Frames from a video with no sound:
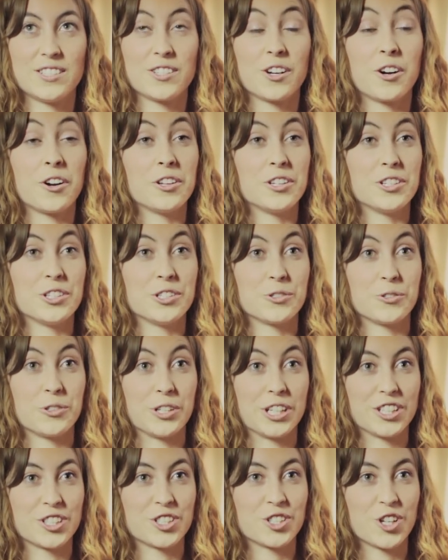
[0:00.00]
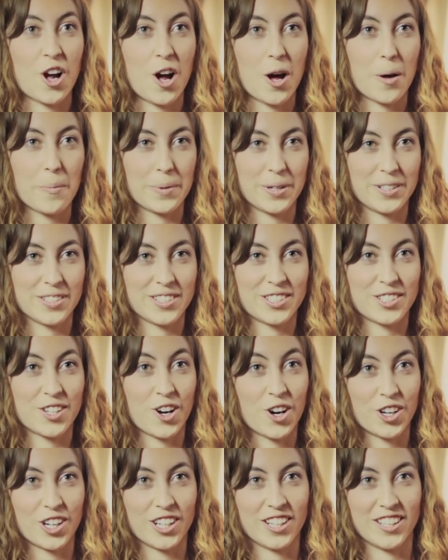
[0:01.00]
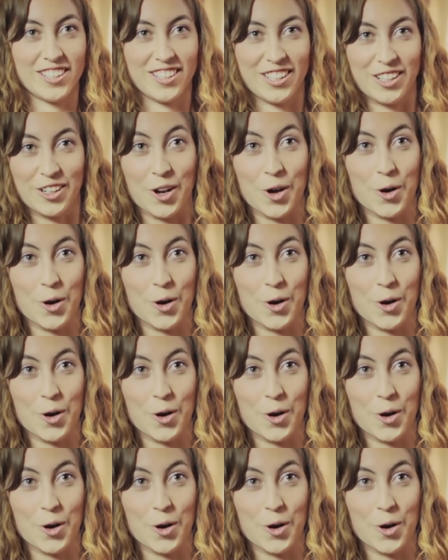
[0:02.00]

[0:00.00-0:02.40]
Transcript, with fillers: started his ring shop and started,